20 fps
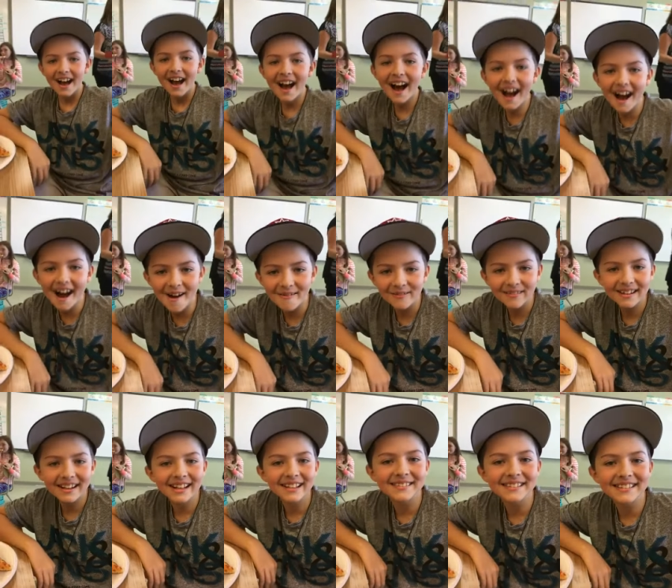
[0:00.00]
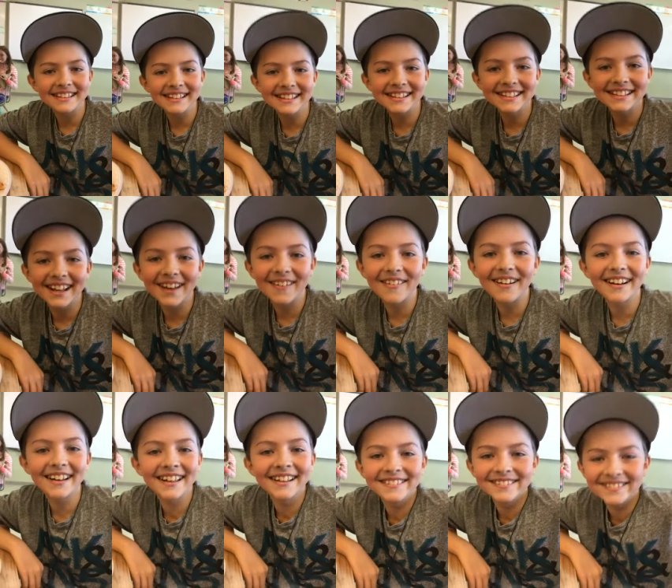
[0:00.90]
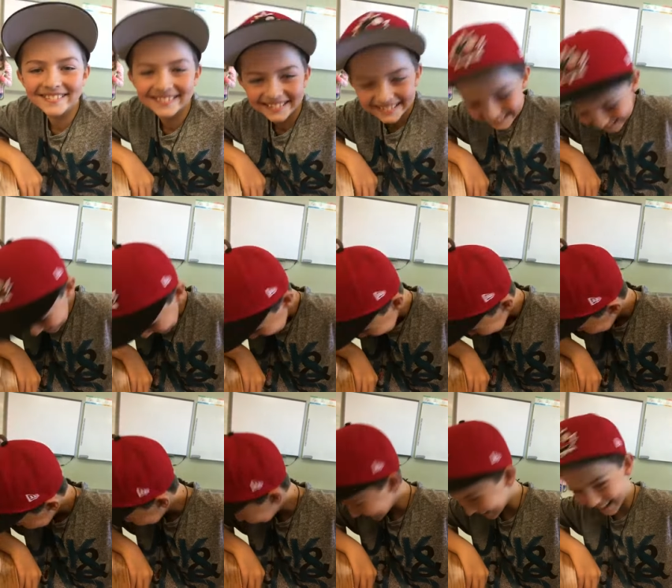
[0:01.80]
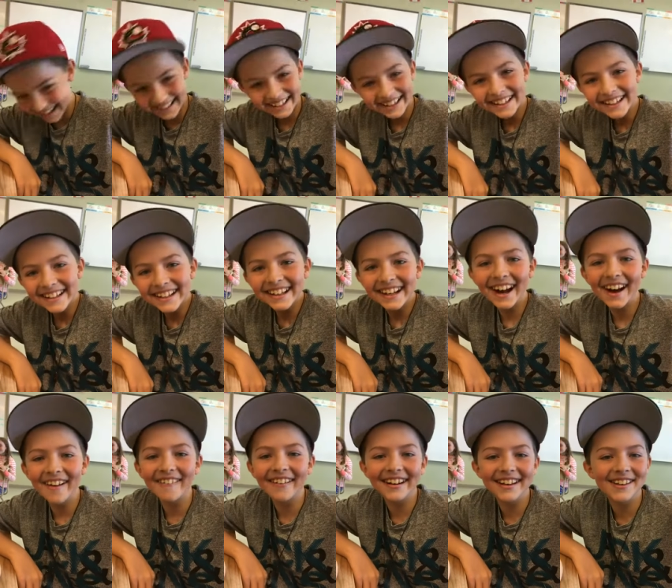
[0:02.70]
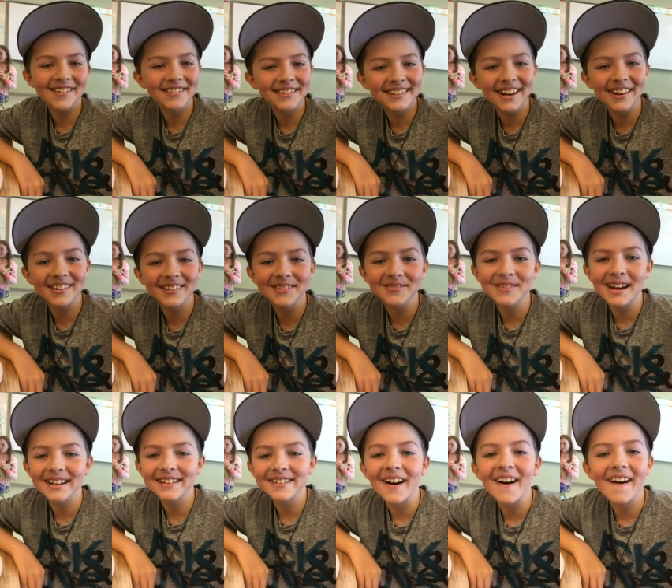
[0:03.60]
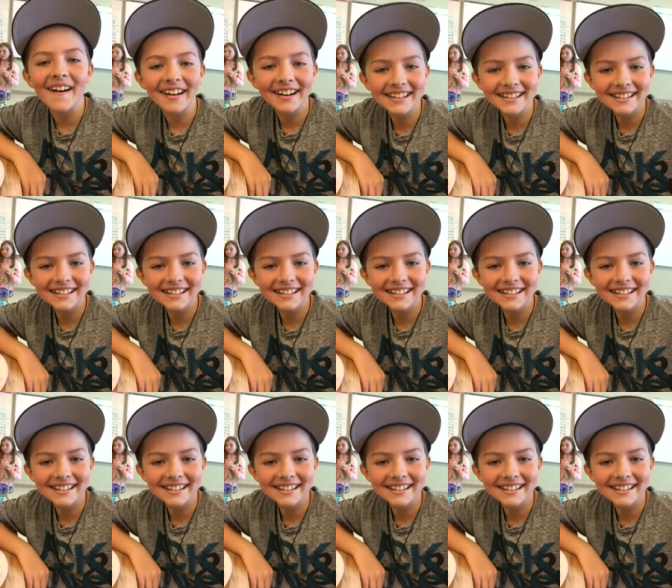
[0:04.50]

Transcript: Hi, my name's Isa. I want to give a shout out to my dog.